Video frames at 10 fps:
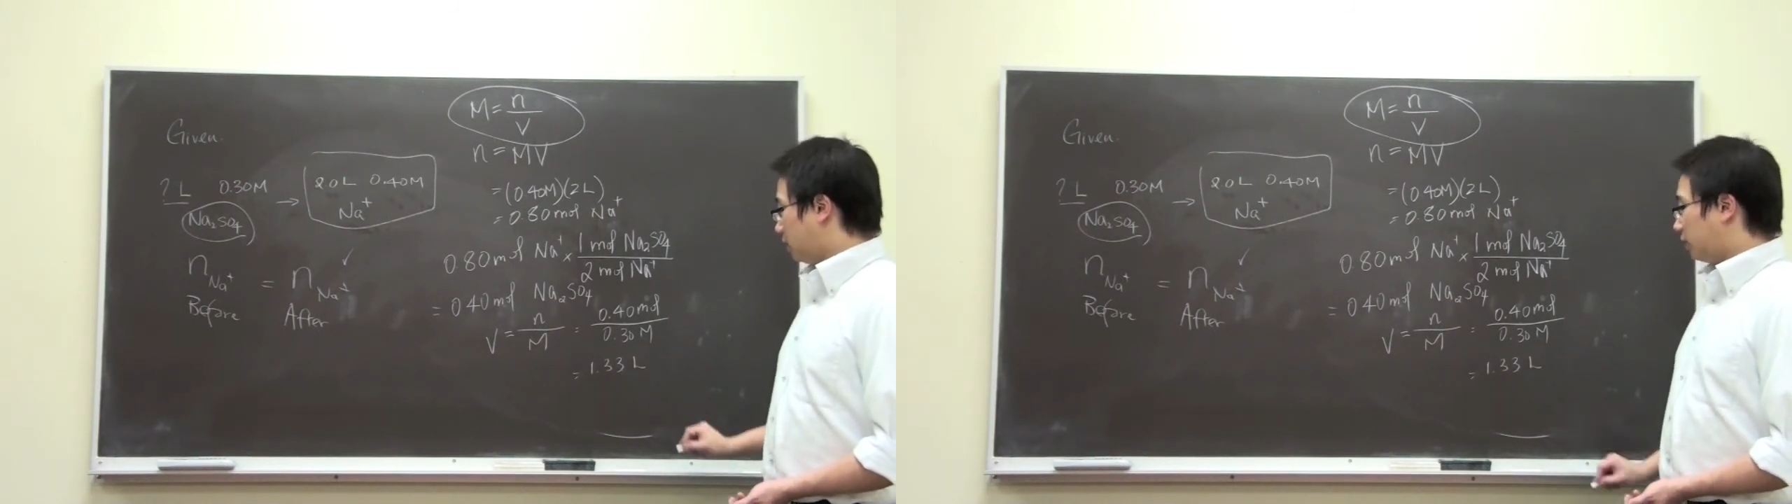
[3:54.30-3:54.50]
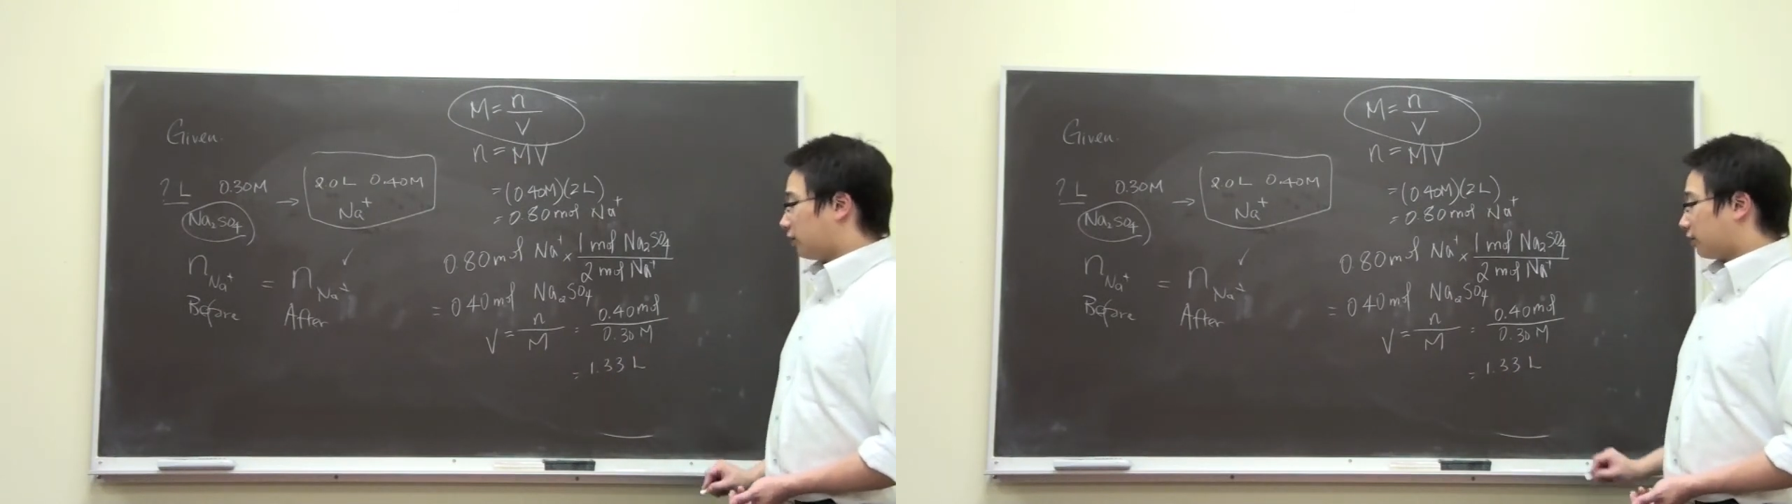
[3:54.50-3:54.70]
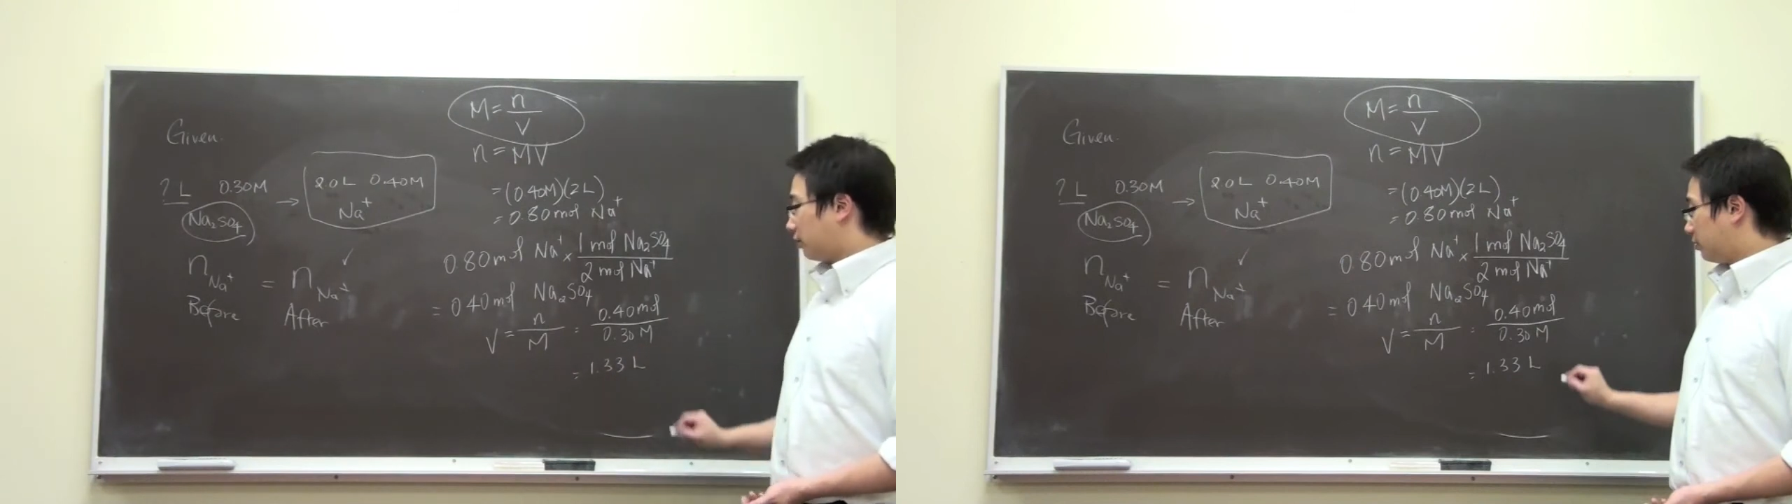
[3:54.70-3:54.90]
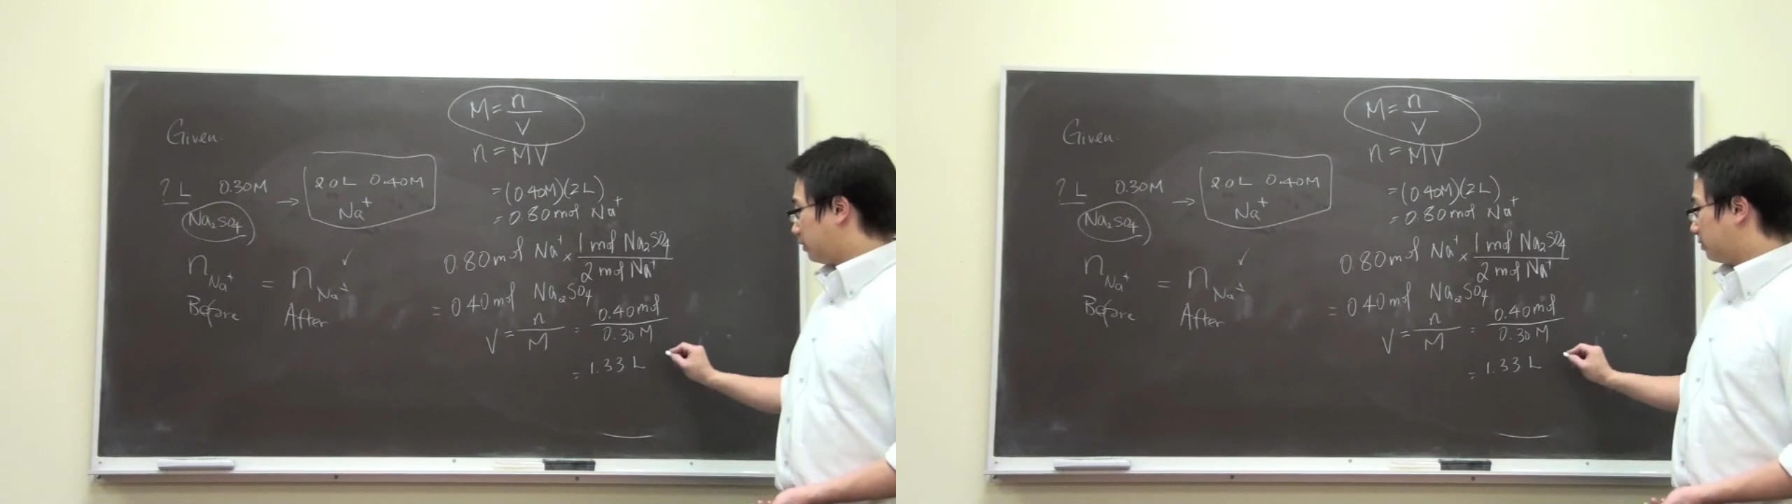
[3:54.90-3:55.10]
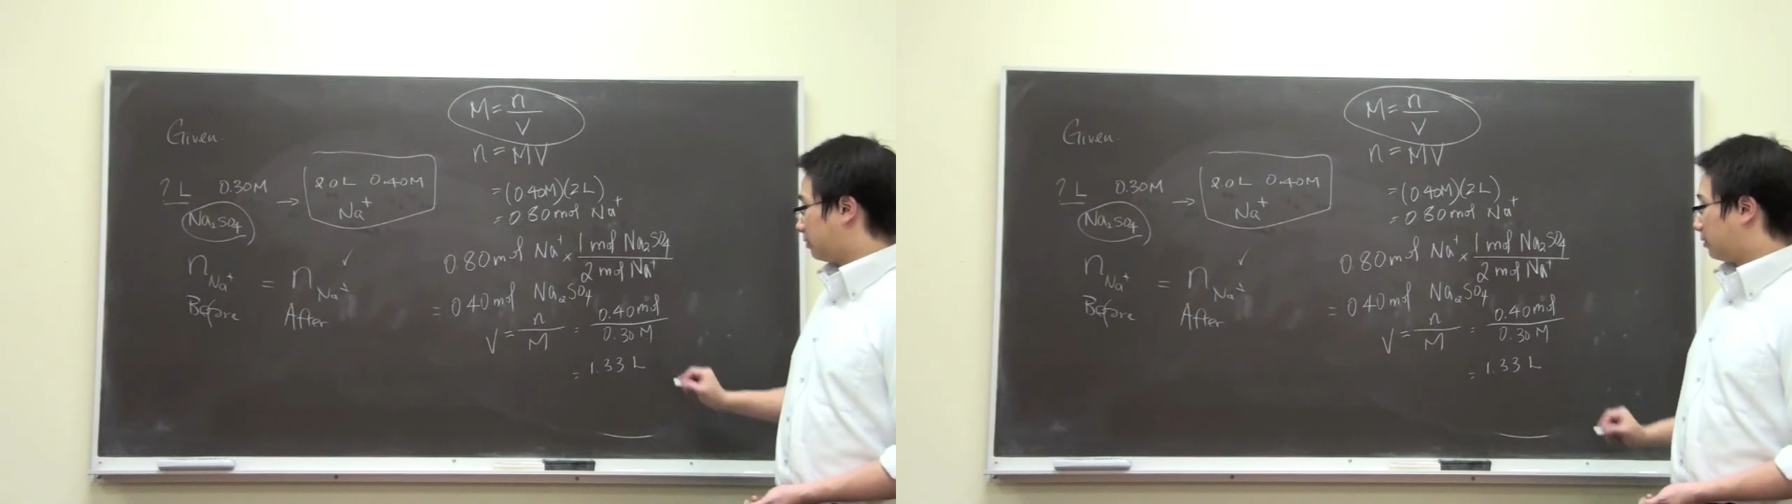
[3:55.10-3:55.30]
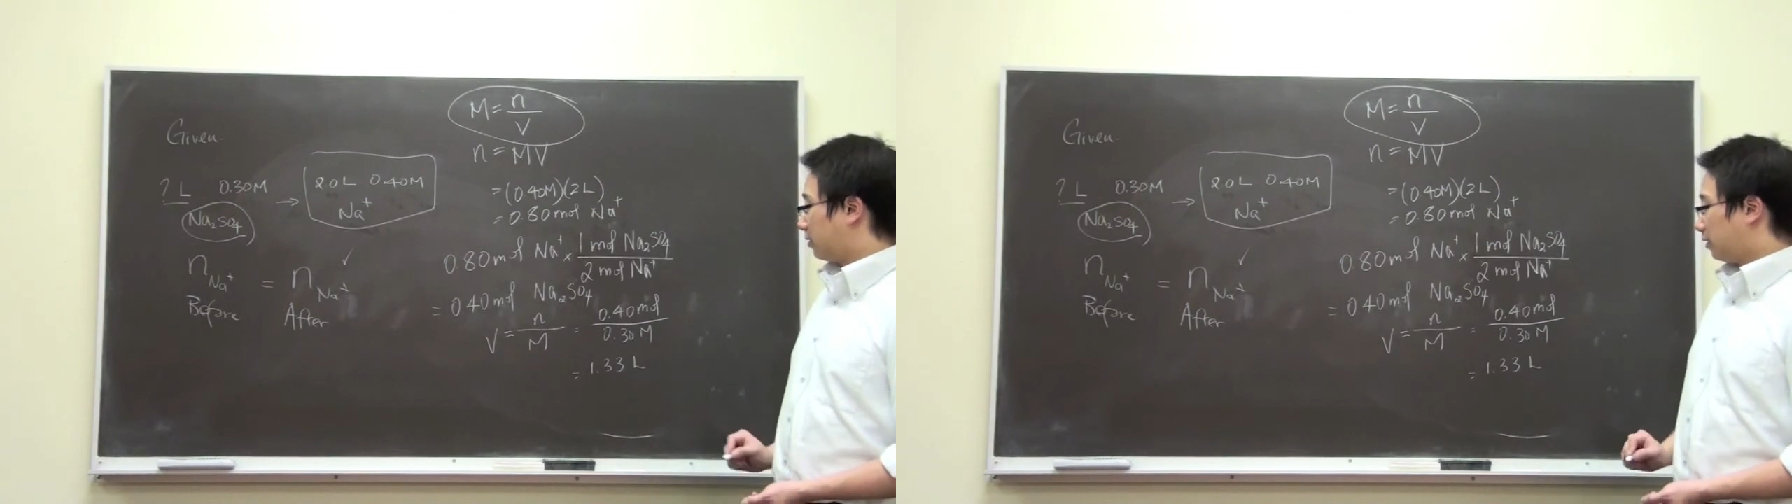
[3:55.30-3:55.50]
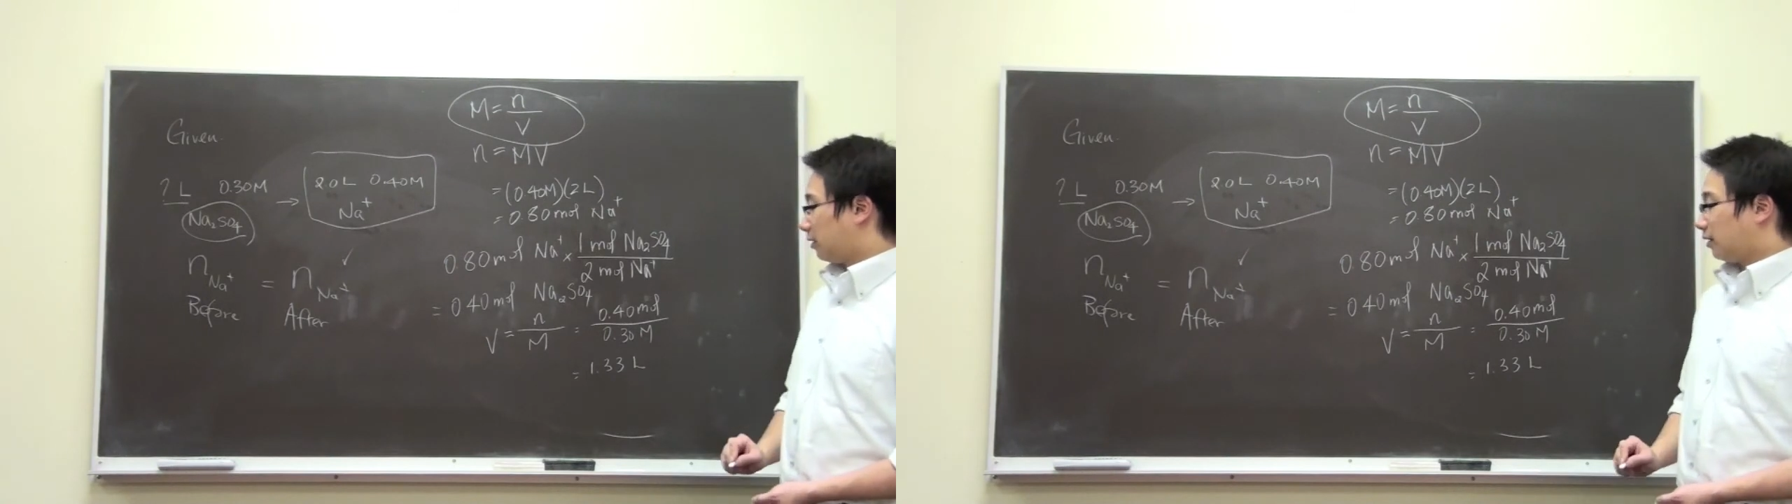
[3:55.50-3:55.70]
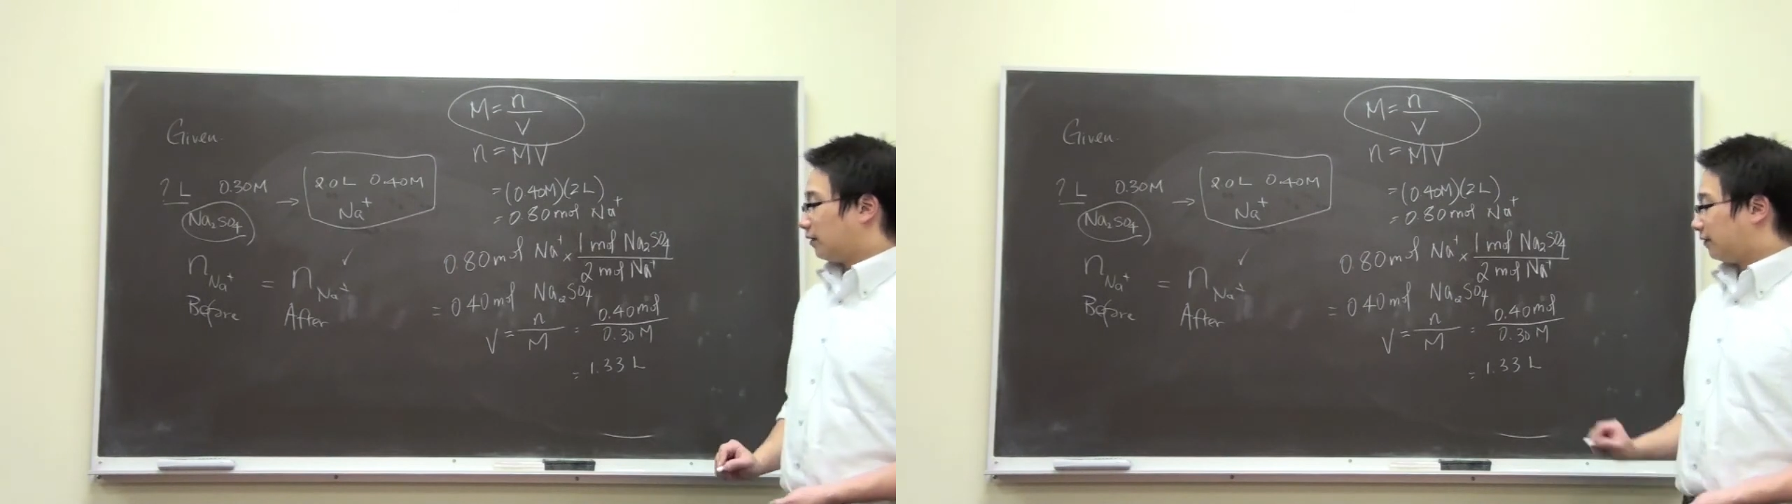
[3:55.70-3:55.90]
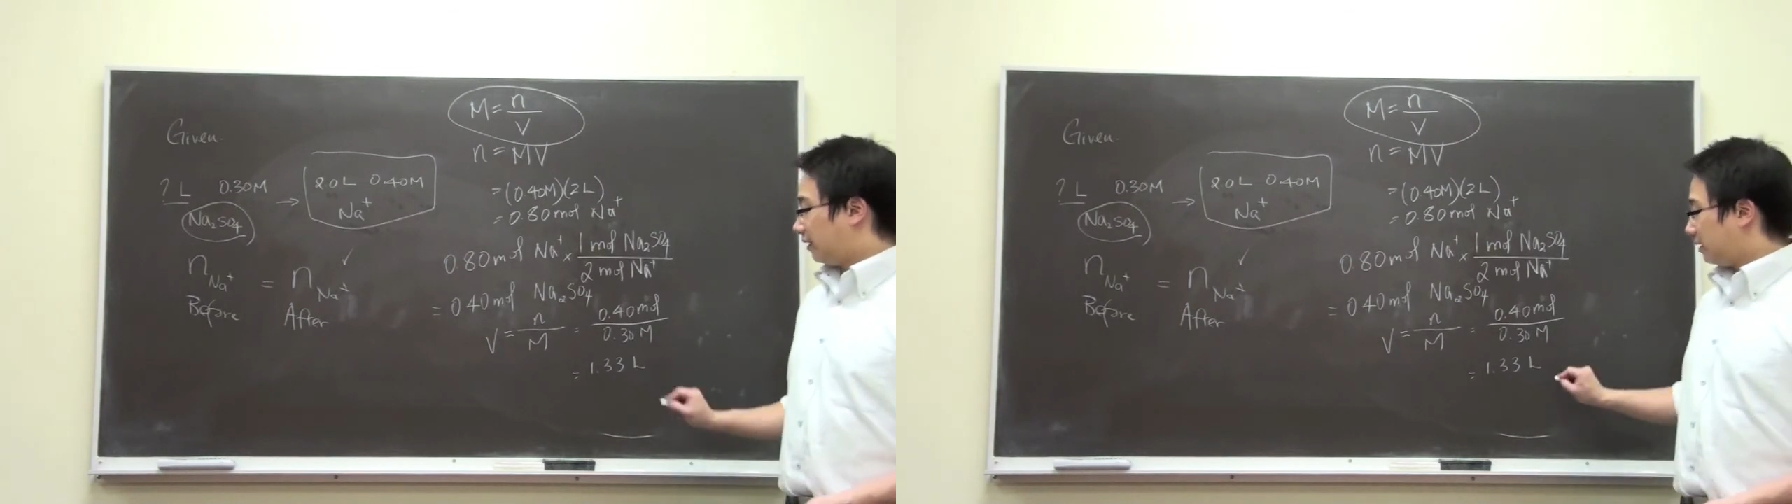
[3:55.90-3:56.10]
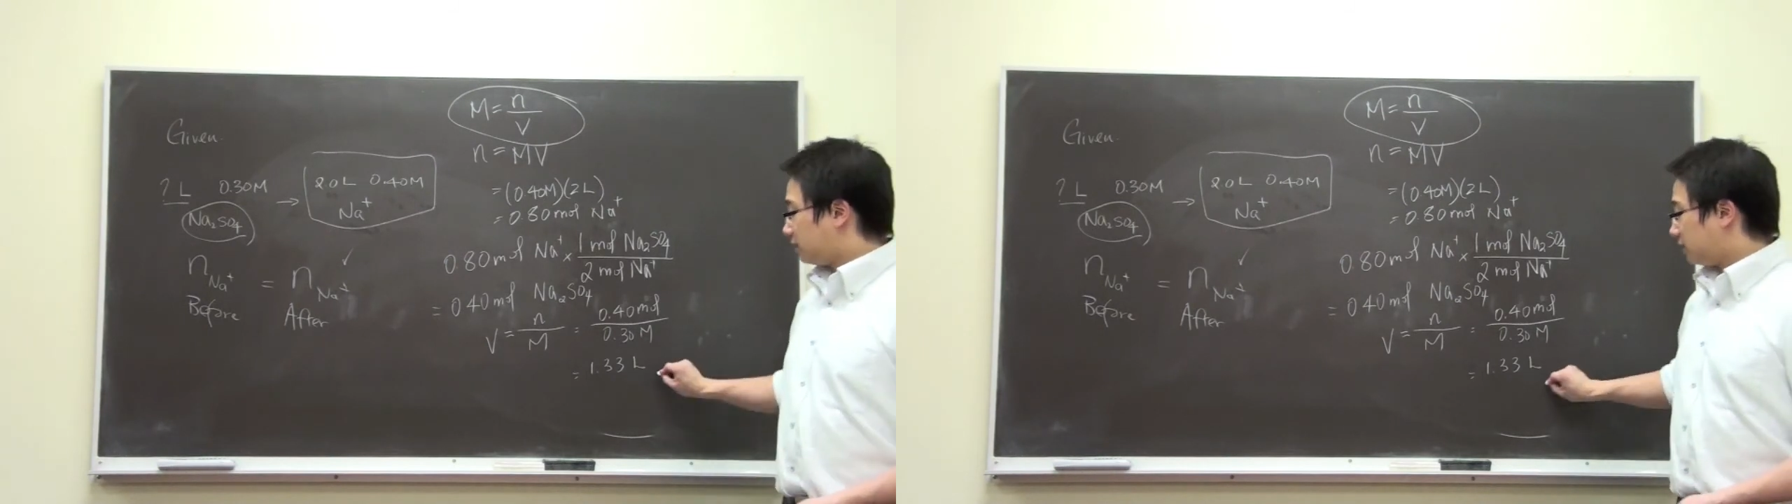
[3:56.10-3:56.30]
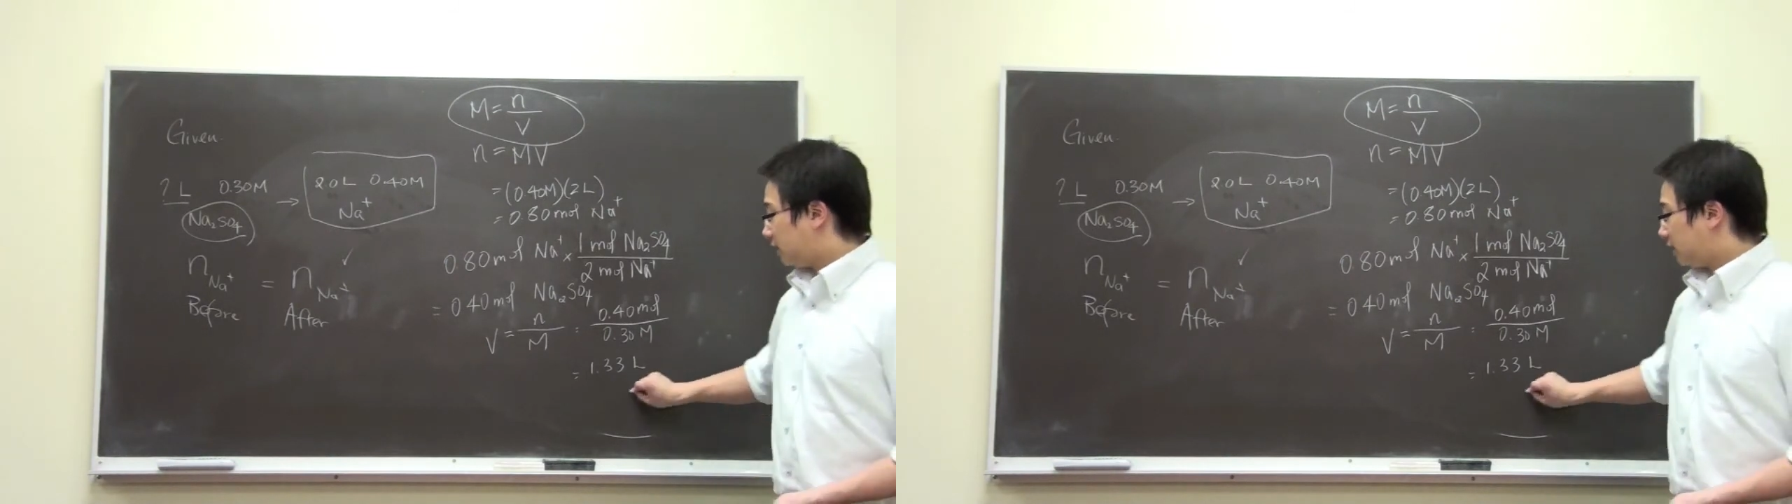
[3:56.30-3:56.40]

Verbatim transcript: liter. This